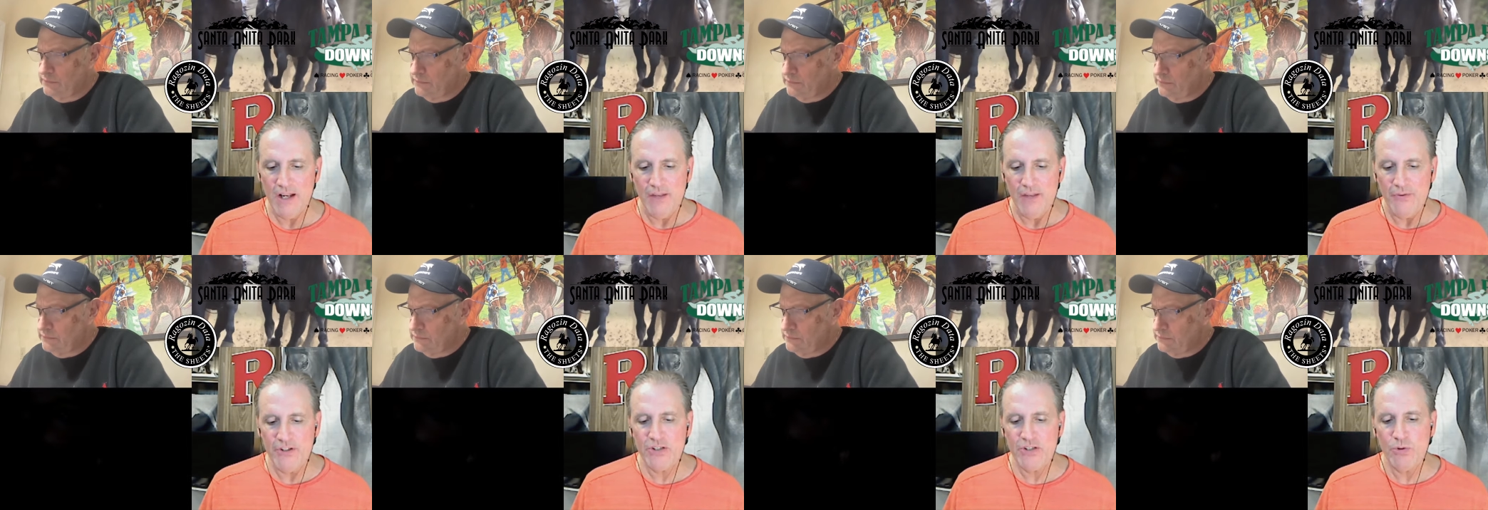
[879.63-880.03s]

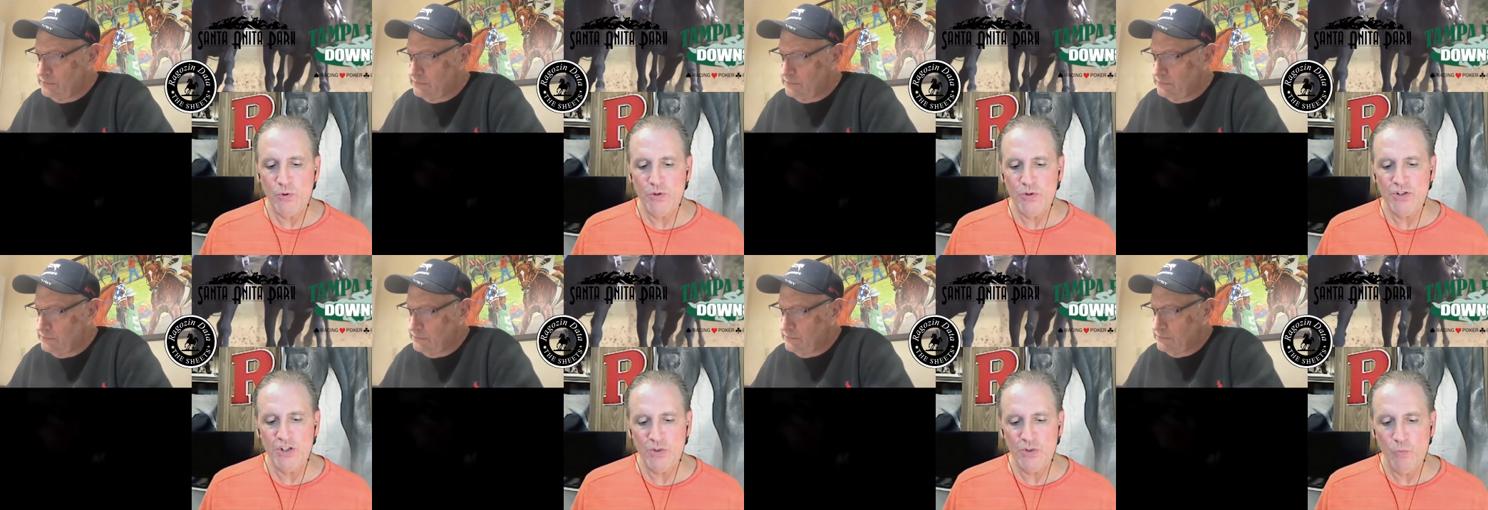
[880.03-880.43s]
Speaker 1: This
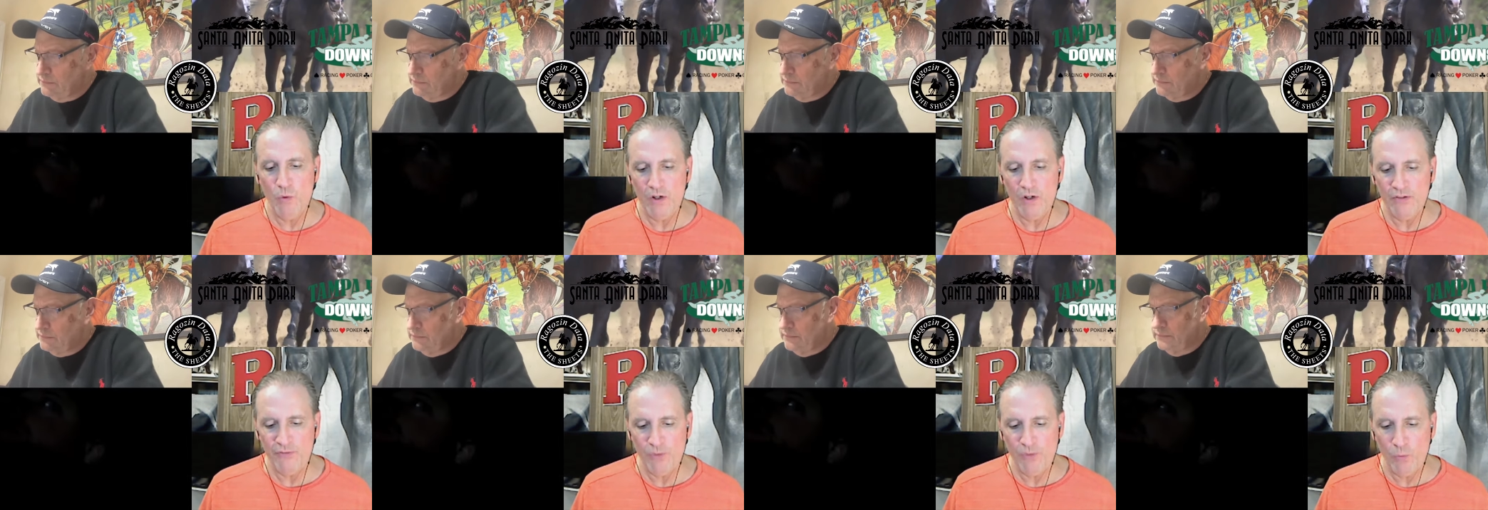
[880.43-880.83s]
horse is
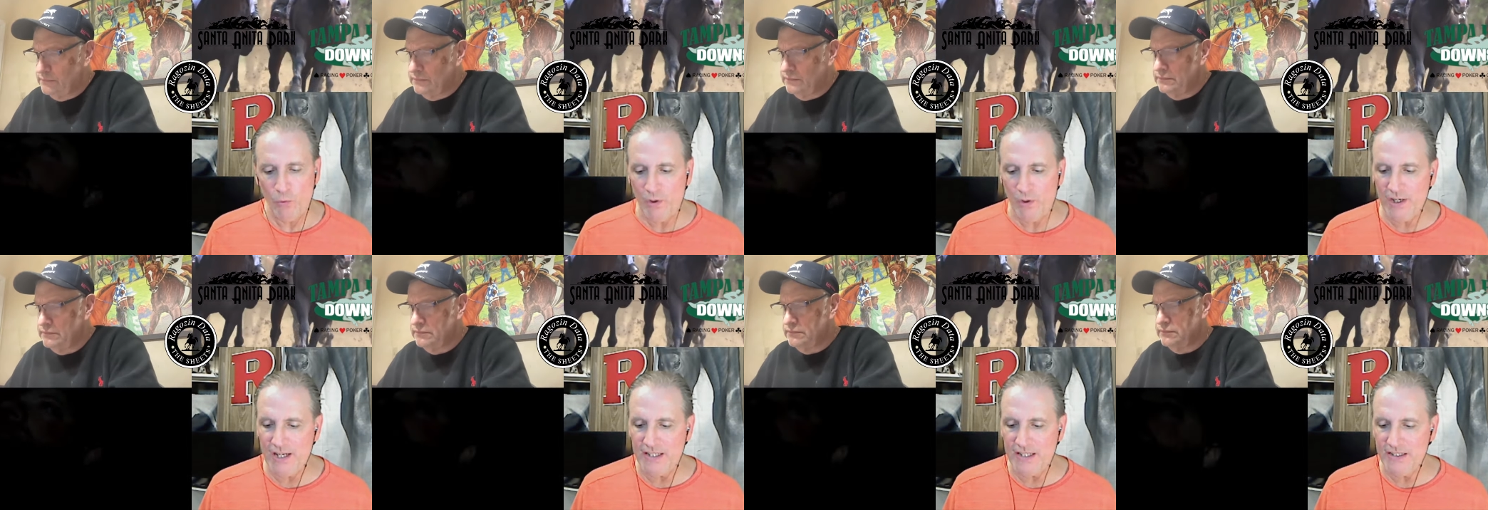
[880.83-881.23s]
one for
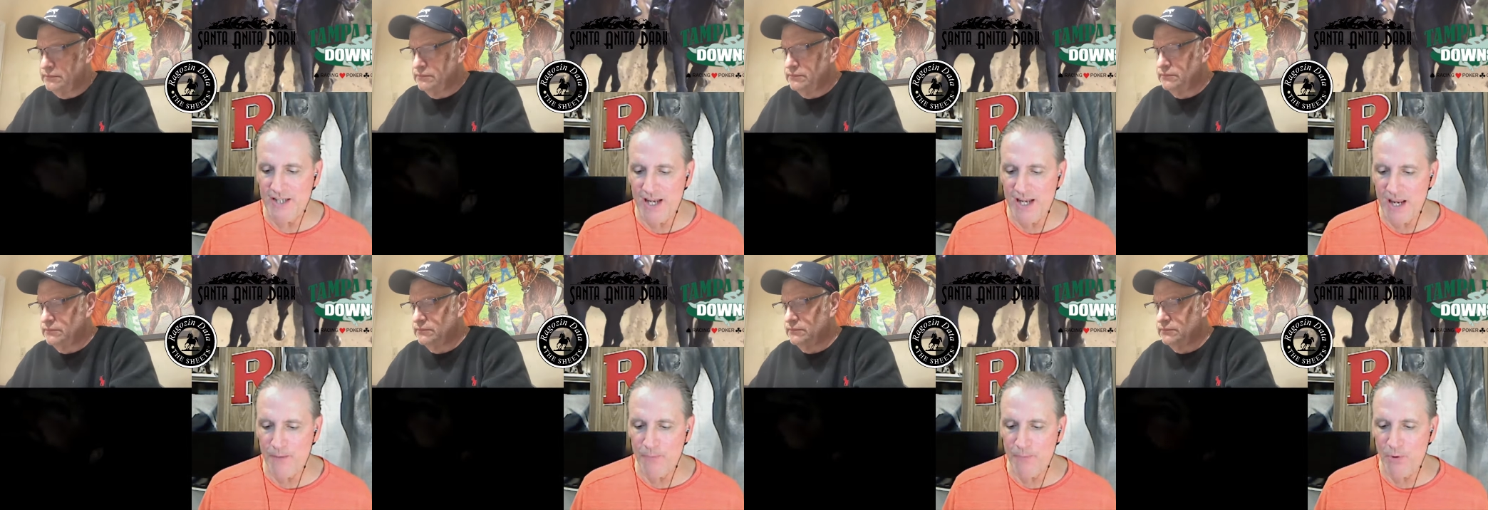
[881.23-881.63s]
one at
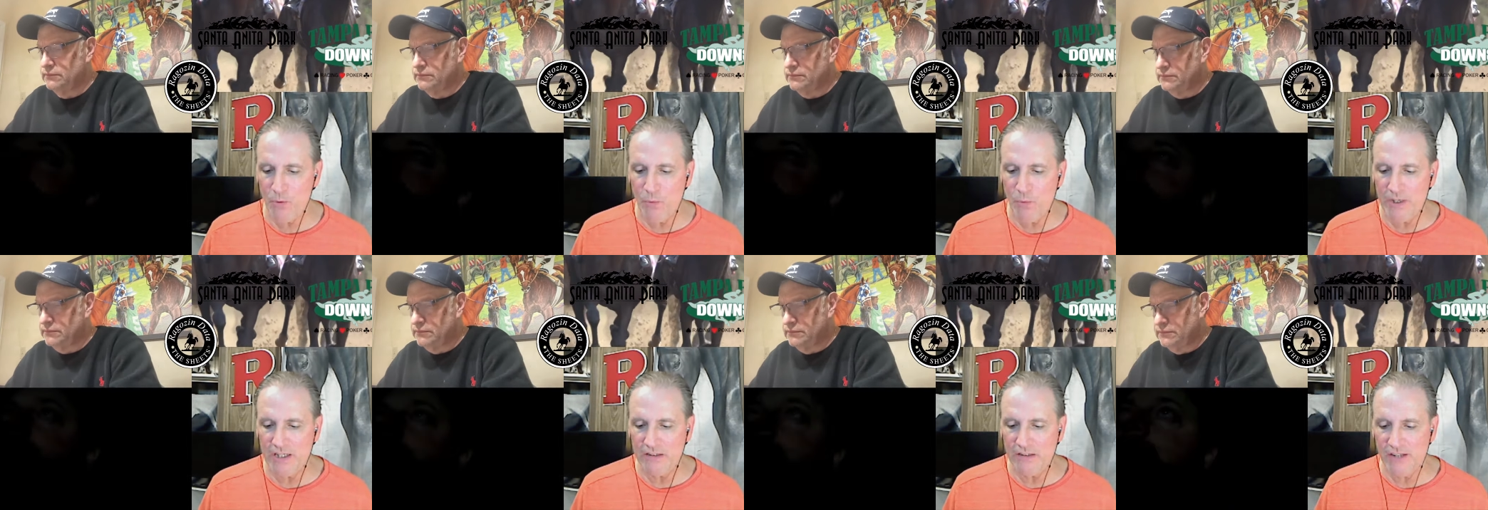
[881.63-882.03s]
Tampa,
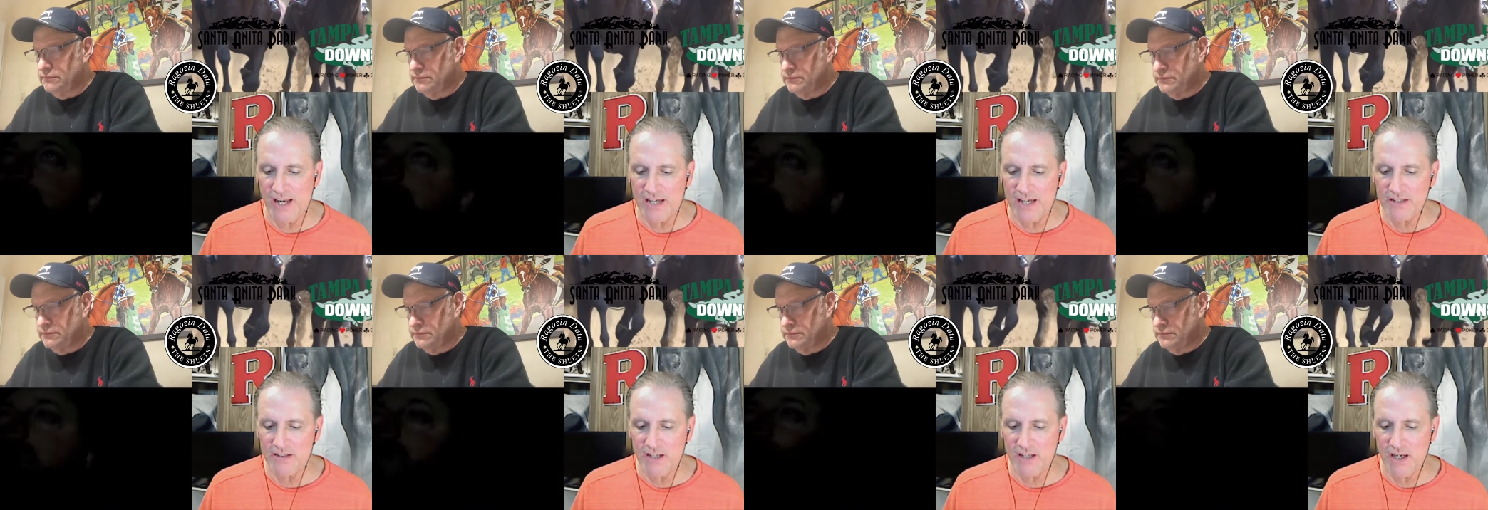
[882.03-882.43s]
winning
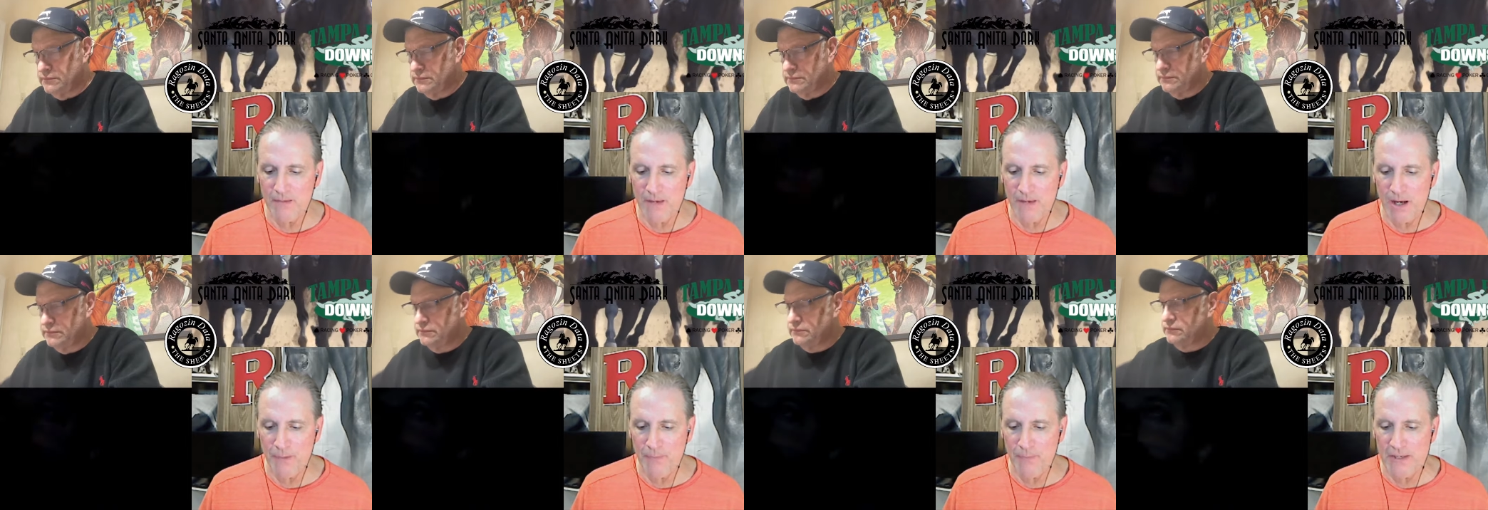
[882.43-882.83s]
last time out,